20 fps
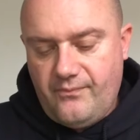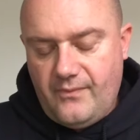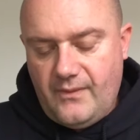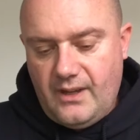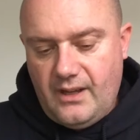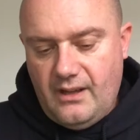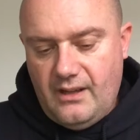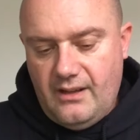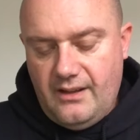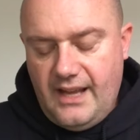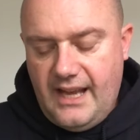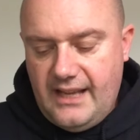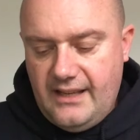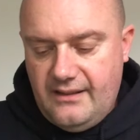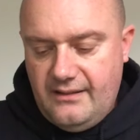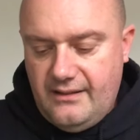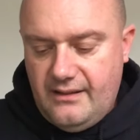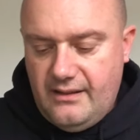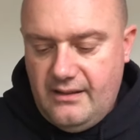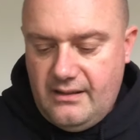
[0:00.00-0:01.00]
Then
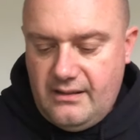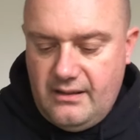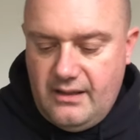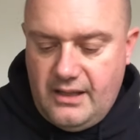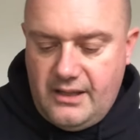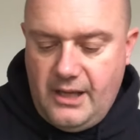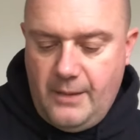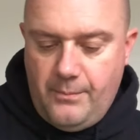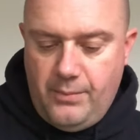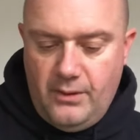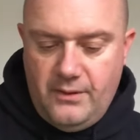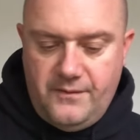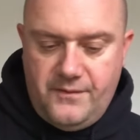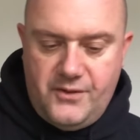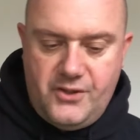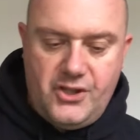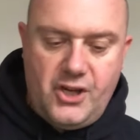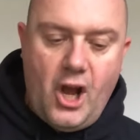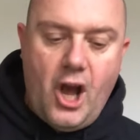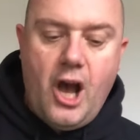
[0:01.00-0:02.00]
a couple of
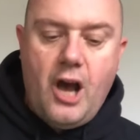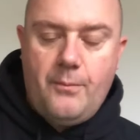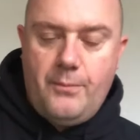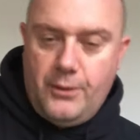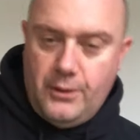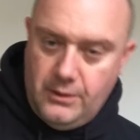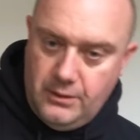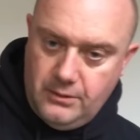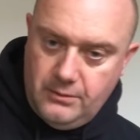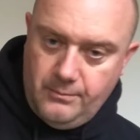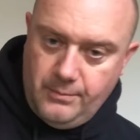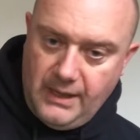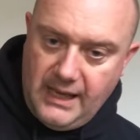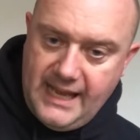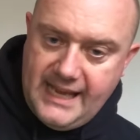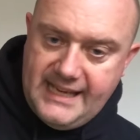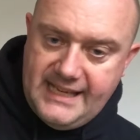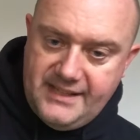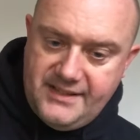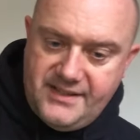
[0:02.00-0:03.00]
sharp
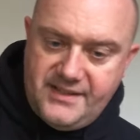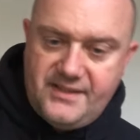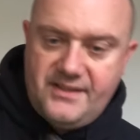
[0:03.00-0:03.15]
blades.